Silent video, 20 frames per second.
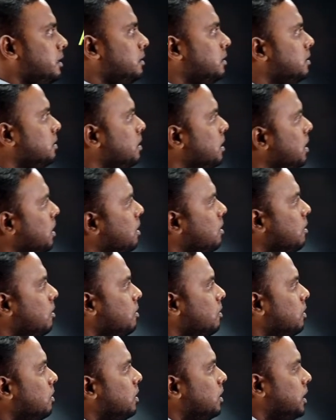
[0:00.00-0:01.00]
is,
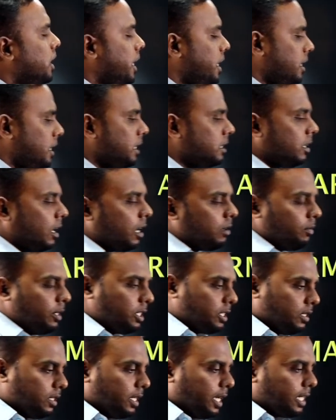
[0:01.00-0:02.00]
and this
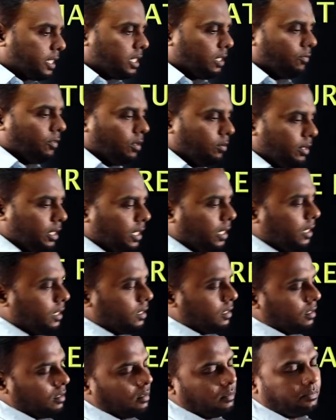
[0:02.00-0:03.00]
armature reaction will be
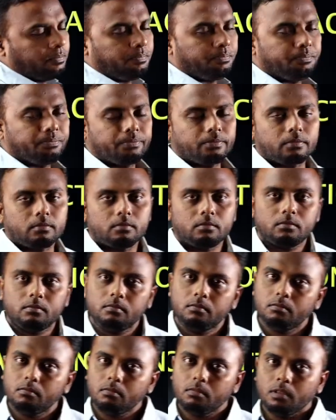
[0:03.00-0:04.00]
there
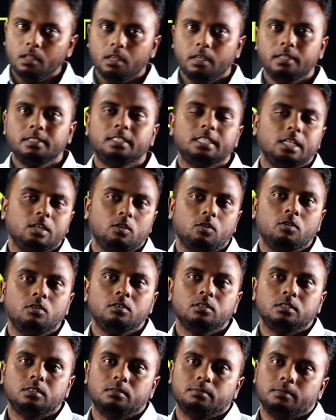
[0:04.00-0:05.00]
in
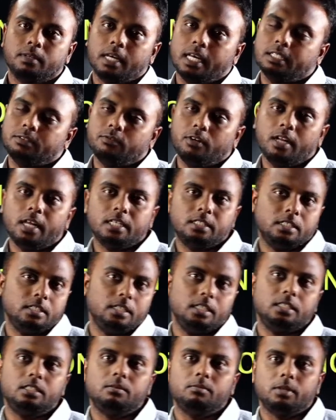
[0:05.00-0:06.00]
synchronous as well as in
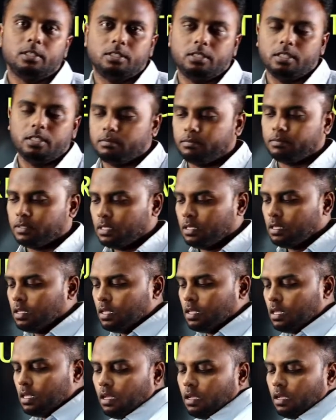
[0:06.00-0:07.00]
DC machine.
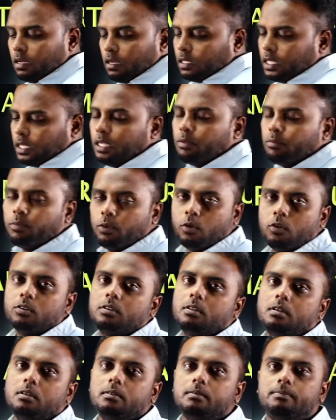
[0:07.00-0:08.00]
In
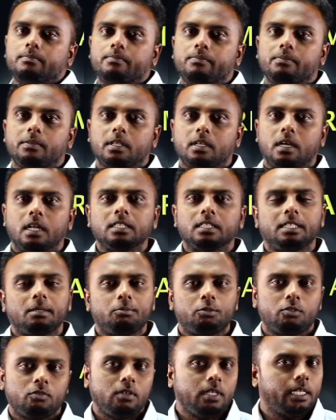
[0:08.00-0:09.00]
both,
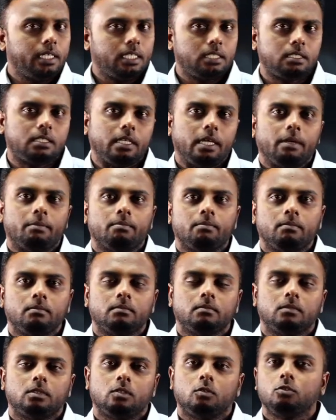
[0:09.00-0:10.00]
conceptually it is same,
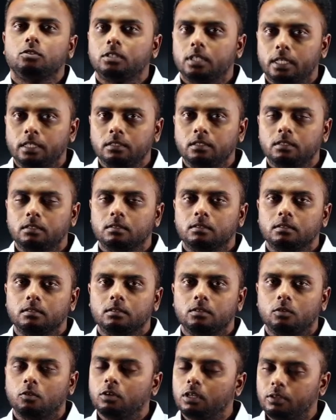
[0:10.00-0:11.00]
no change,
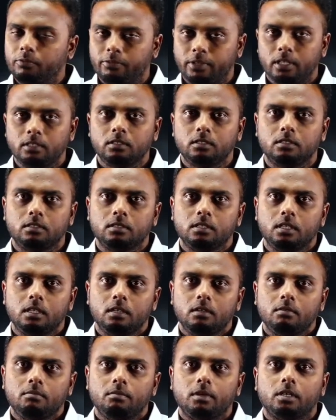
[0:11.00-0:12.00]
no difference,
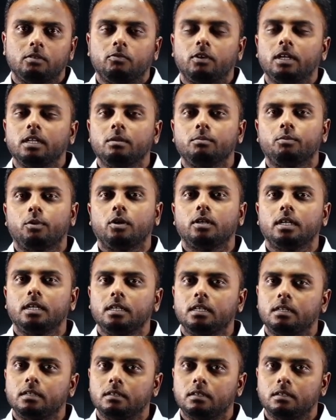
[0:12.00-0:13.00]
but one
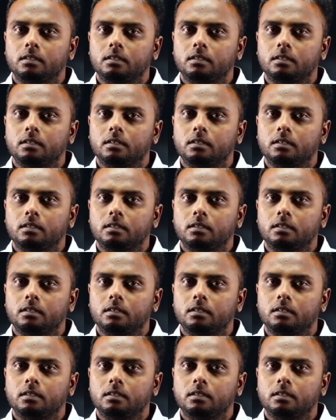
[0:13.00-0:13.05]
important